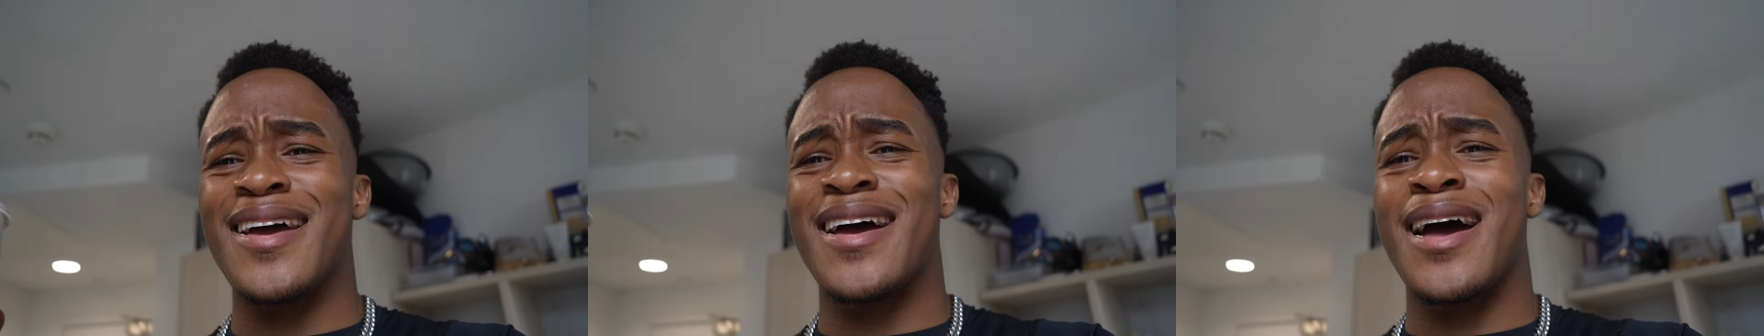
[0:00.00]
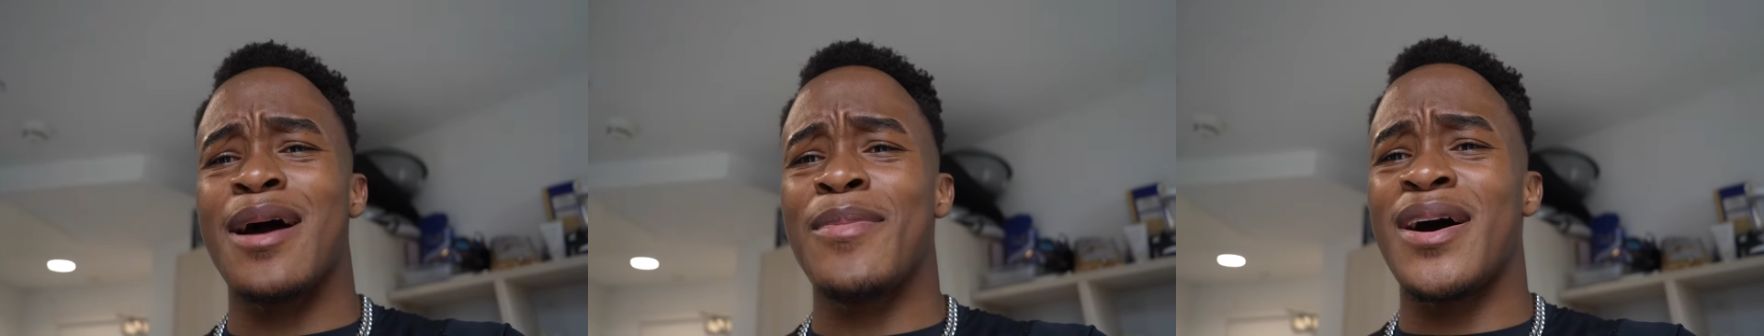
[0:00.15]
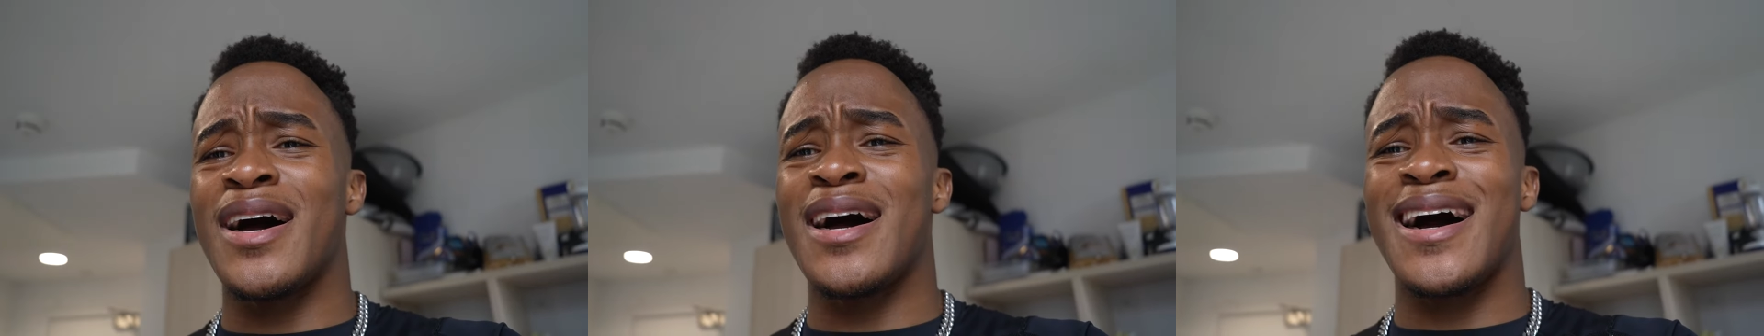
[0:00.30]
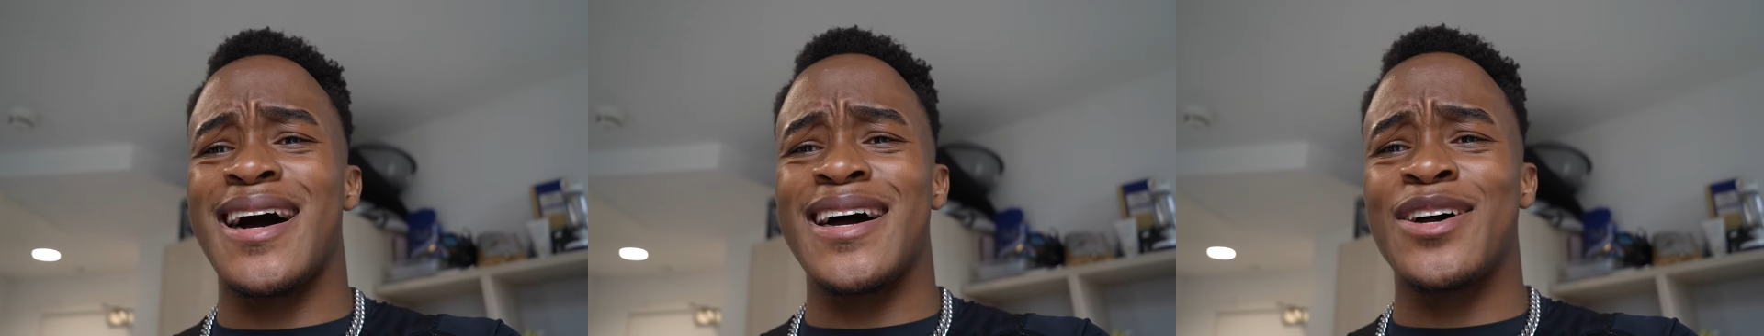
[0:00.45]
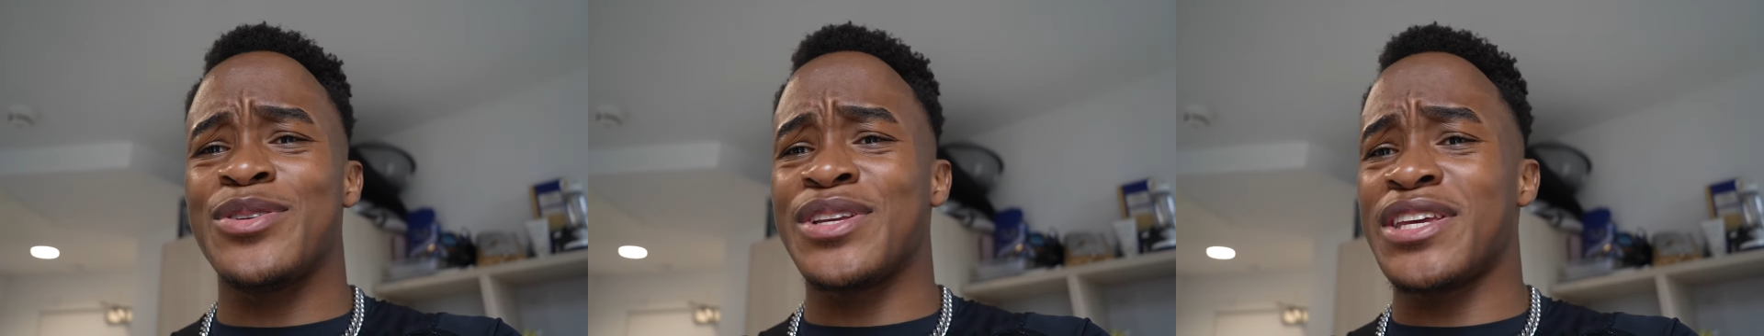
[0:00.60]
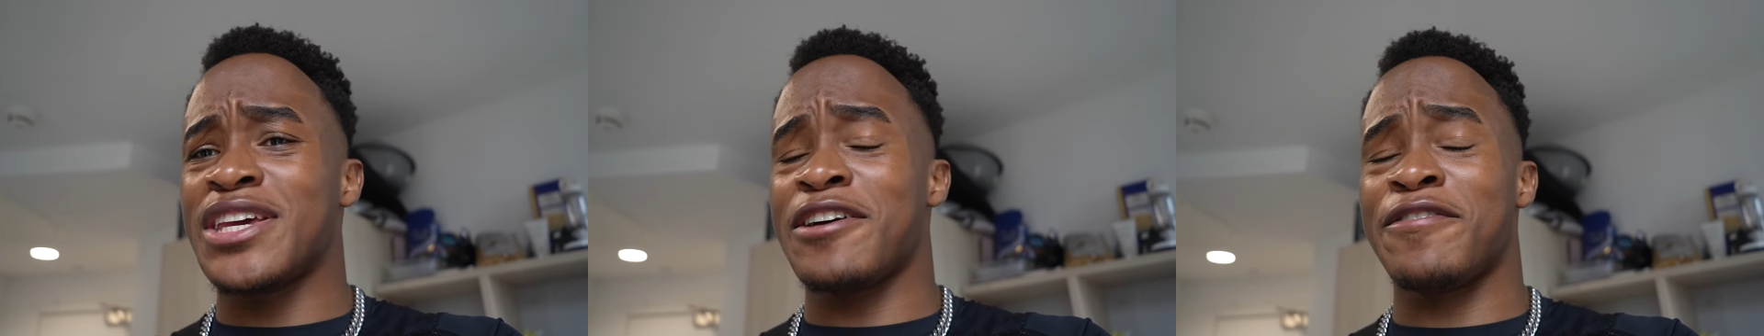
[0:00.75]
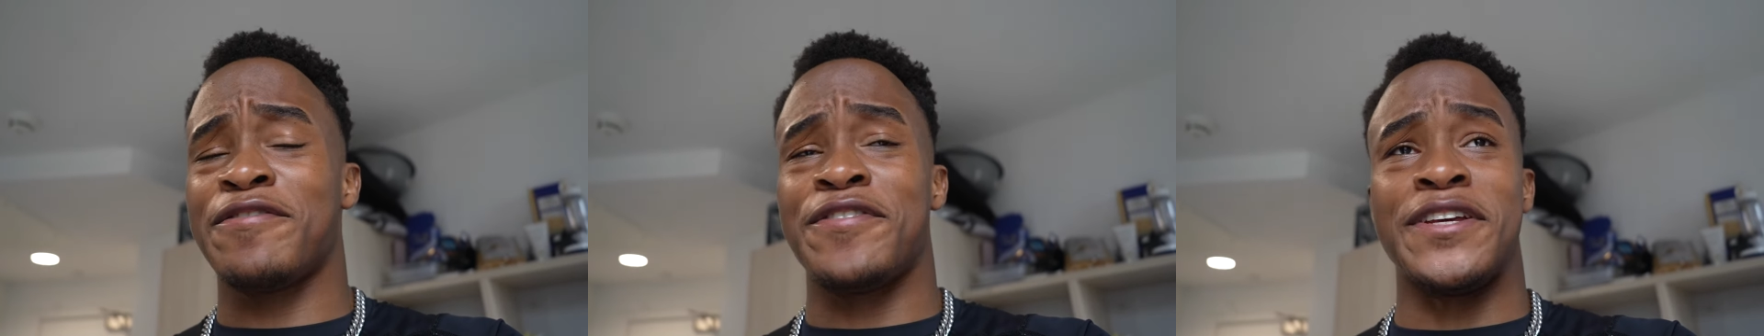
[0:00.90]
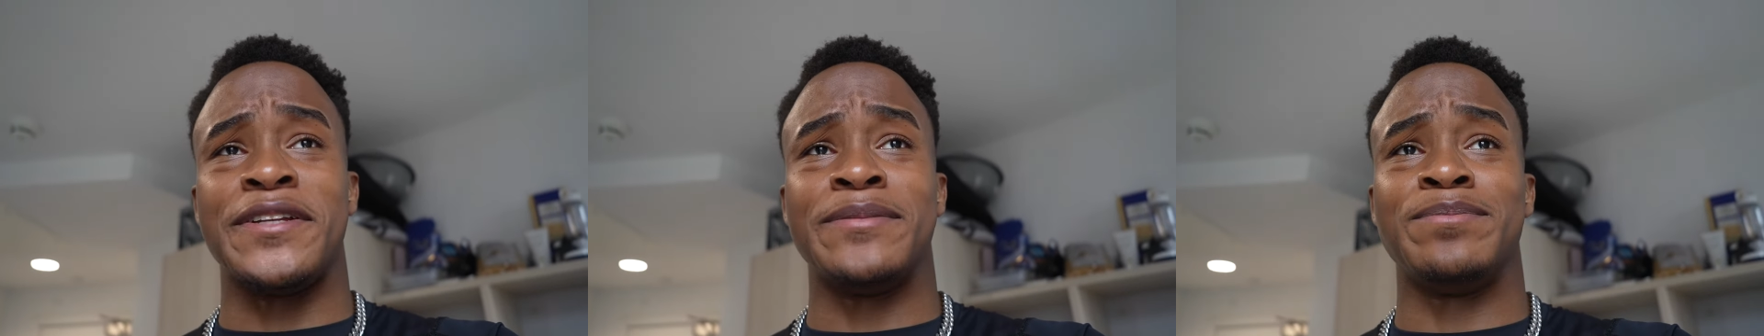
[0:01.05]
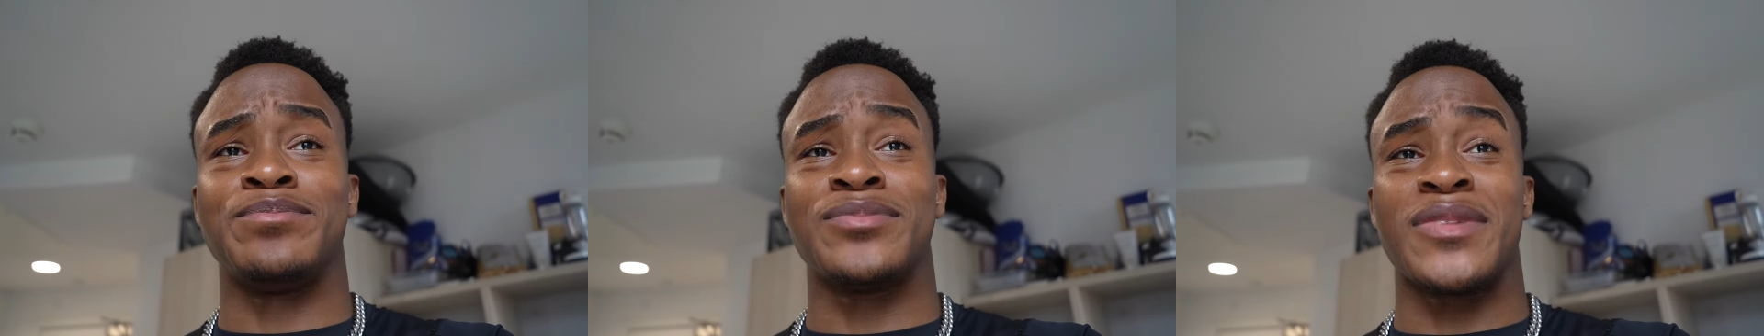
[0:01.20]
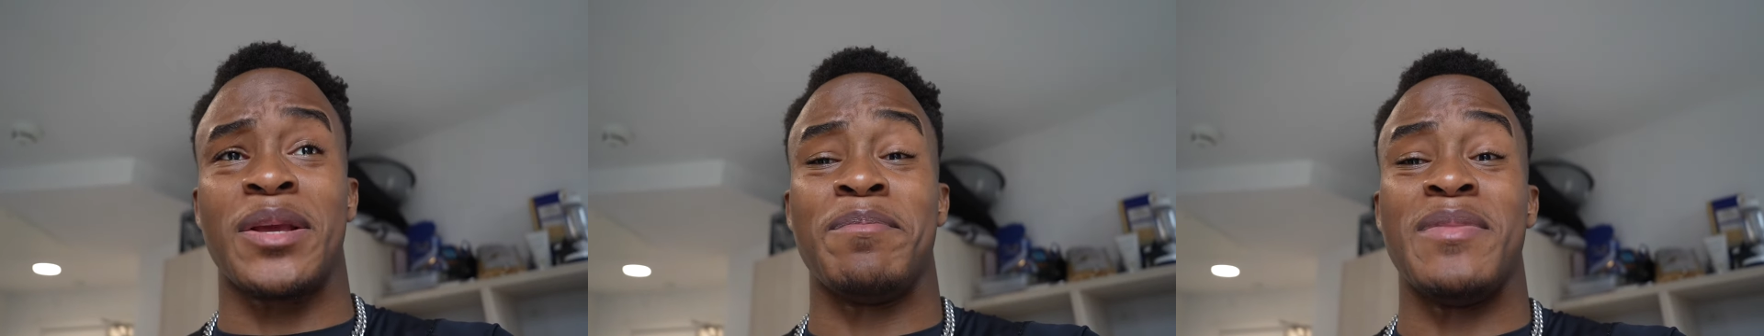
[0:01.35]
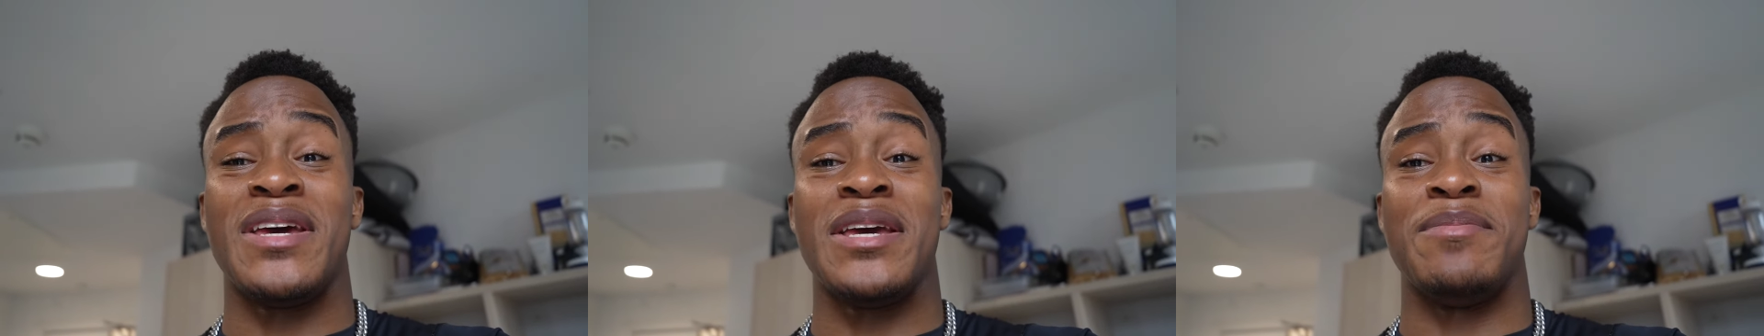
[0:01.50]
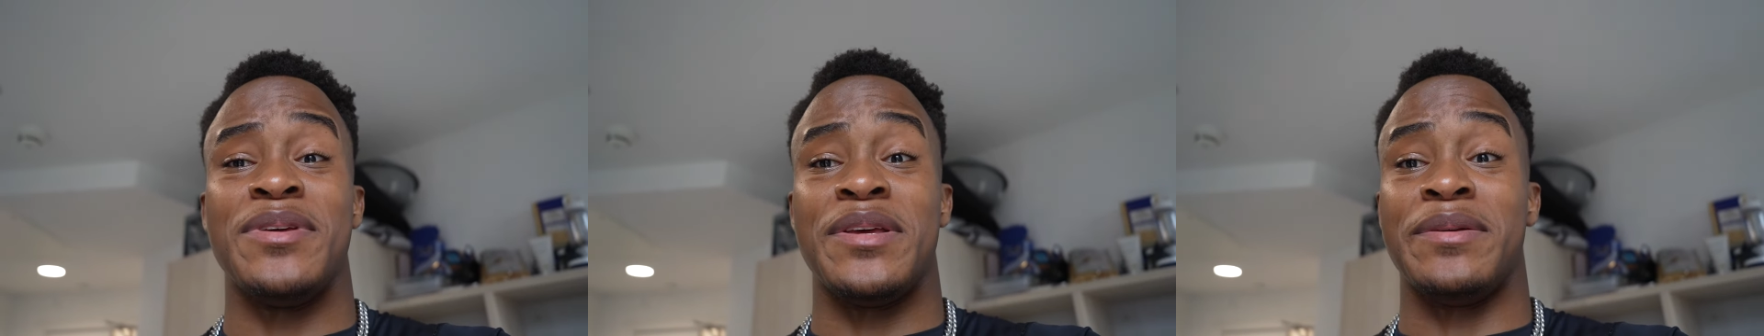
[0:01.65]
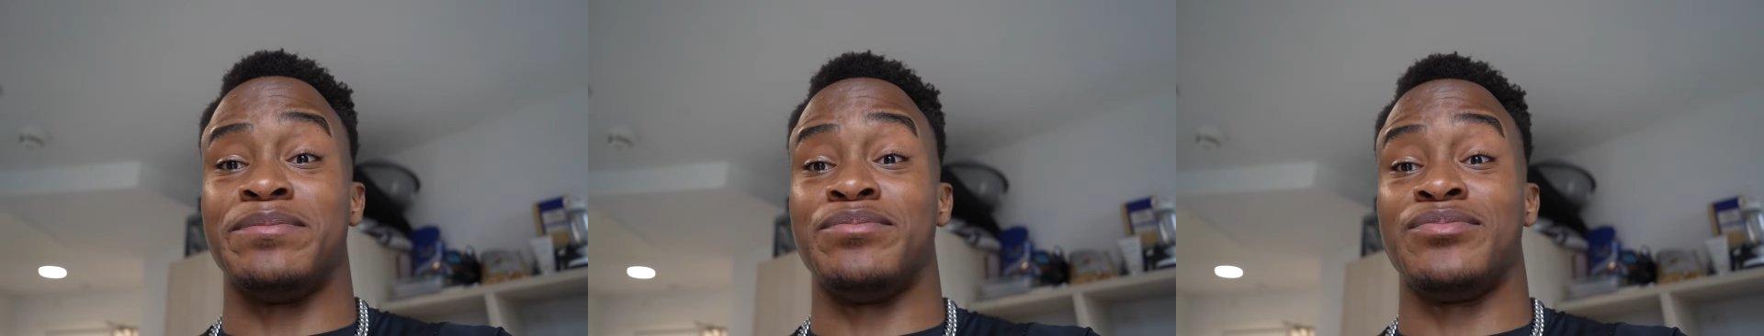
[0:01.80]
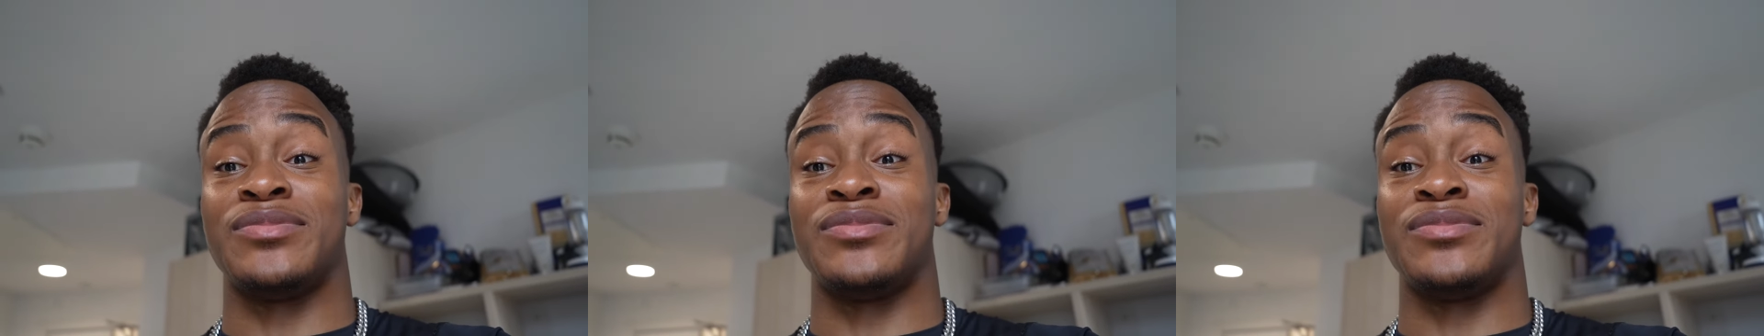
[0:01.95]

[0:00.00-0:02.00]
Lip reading: Am I high on caffeine? Maybe.